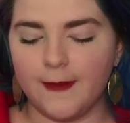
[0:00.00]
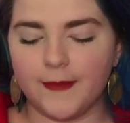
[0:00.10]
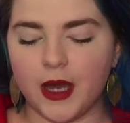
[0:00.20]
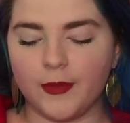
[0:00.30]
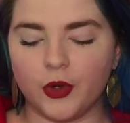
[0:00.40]

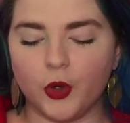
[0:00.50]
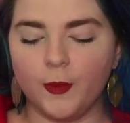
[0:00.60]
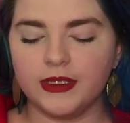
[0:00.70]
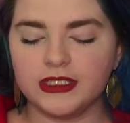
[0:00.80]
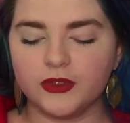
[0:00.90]
Papa
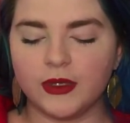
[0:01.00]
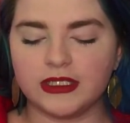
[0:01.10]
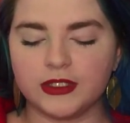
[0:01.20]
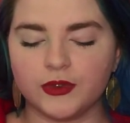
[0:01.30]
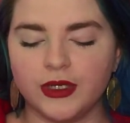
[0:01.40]
opened the
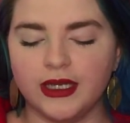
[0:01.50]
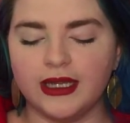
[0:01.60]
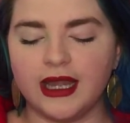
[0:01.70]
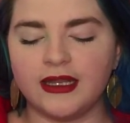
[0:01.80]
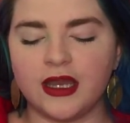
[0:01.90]
window,
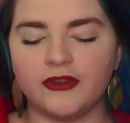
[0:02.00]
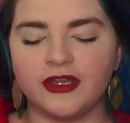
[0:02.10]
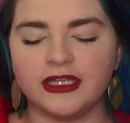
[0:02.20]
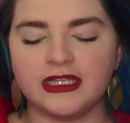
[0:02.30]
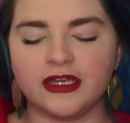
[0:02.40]
and now they
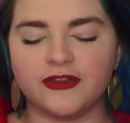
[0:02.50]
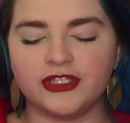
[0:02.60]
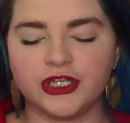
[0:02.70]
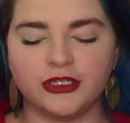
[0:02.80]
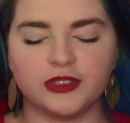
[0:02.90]
could hear the
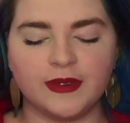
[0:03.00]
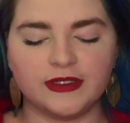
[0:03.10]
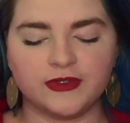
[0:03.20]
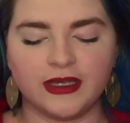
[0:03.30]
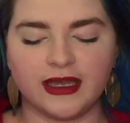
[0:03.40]
church
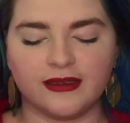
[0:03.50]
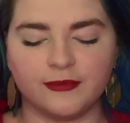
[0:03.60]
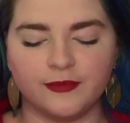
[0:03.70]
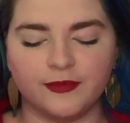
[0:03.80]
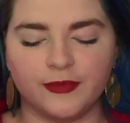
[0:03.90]
bells ringing.
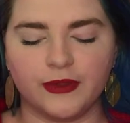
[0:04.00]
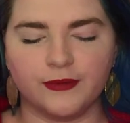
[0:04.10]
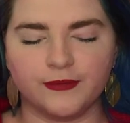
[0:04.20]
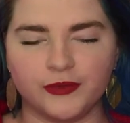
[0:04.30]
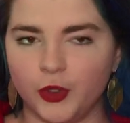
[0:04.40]

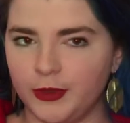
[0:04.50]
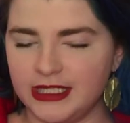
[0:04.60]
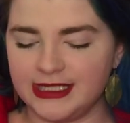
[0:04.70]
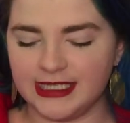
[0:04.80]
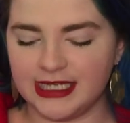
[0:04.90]
Nobody
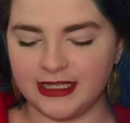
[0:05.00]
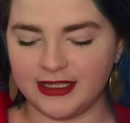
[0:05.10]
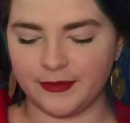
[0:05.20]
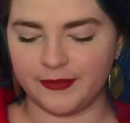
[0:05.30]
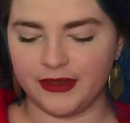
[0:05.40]
said
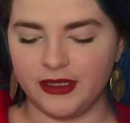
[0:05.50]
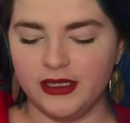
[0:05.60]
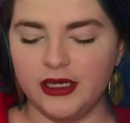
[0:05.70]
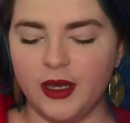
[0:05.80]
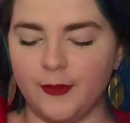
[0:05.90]
anything,
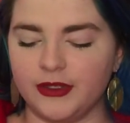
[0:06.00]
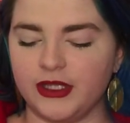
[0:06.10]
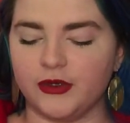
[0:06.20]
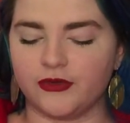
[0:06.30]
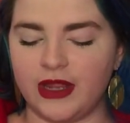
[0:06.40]
but they
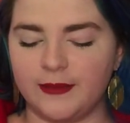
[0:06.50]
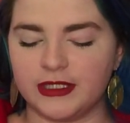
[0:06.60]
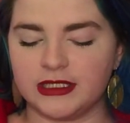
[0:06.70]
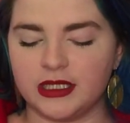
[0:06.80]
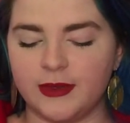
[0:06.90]
all crept
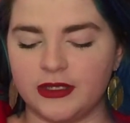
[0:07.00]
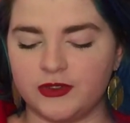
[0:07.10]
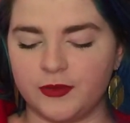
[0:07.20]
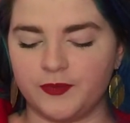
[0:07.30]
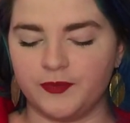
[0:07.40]
into the bedroom.